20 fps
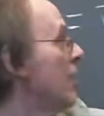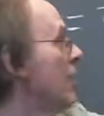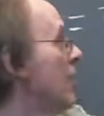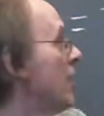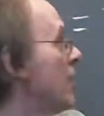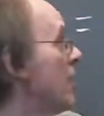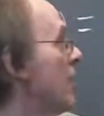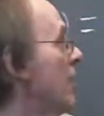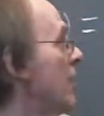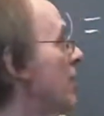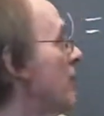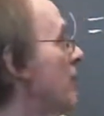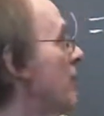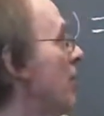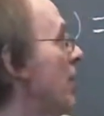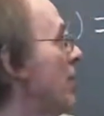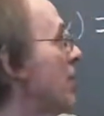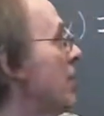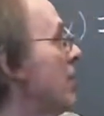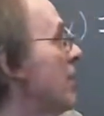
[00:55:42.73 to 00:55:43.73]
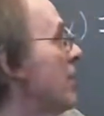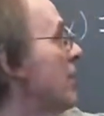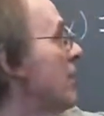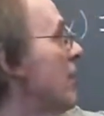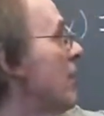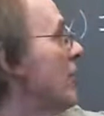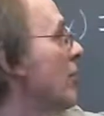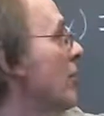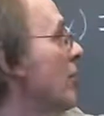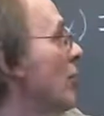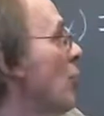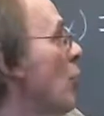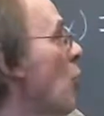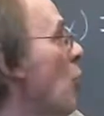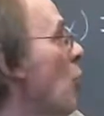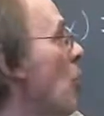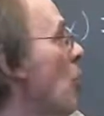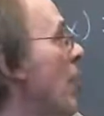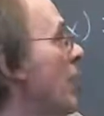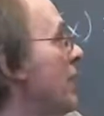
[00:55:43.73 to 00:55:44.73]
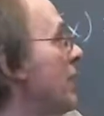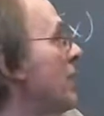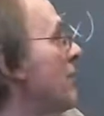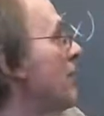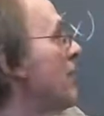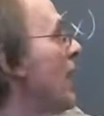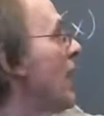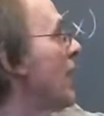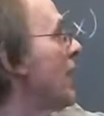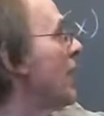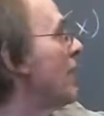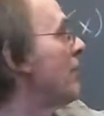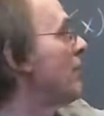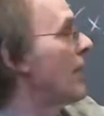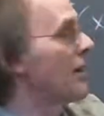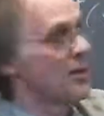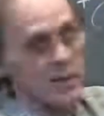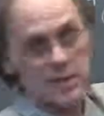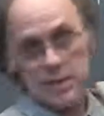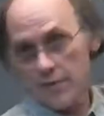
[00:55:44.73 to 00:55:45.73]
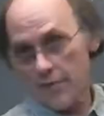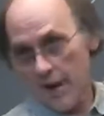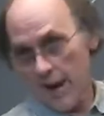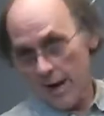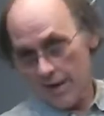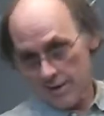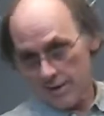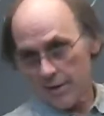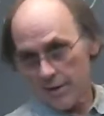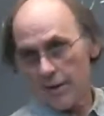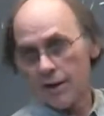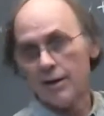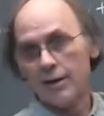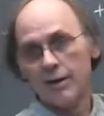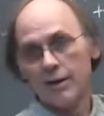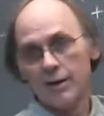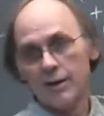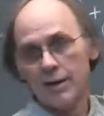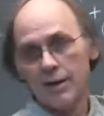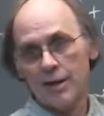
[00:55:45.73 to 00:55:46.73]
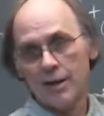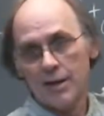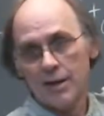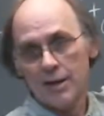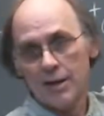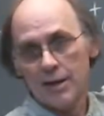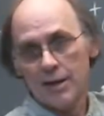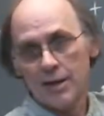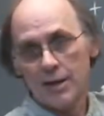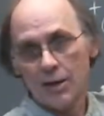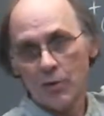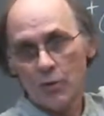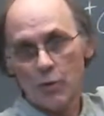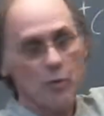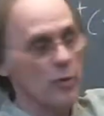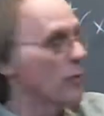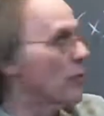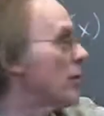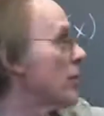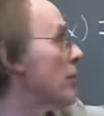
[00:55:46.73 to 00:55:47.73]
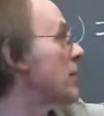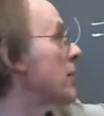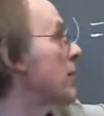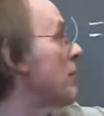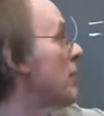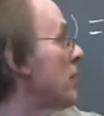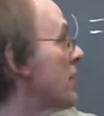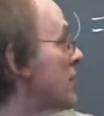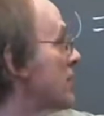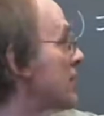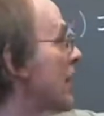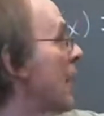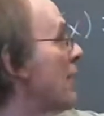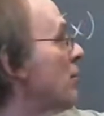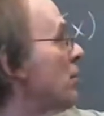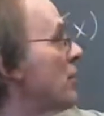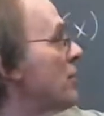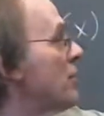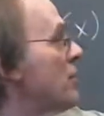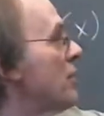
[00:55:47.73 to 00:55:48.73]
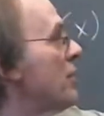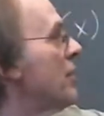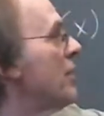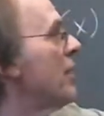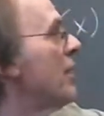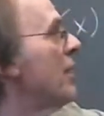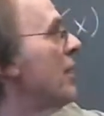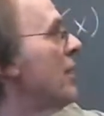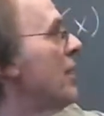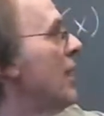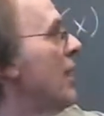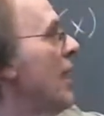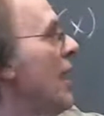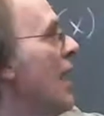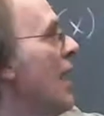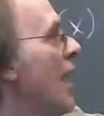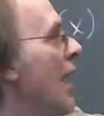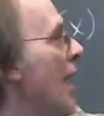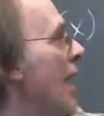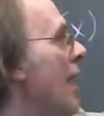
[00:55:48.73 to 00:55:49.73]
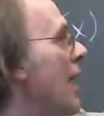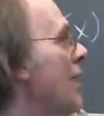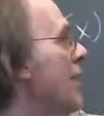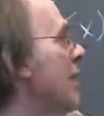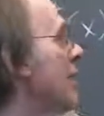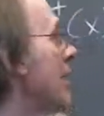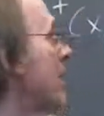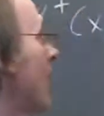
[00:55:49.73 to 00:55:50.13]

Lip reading: you know, but you know, weighted by this factor, you know, with this amplitude, and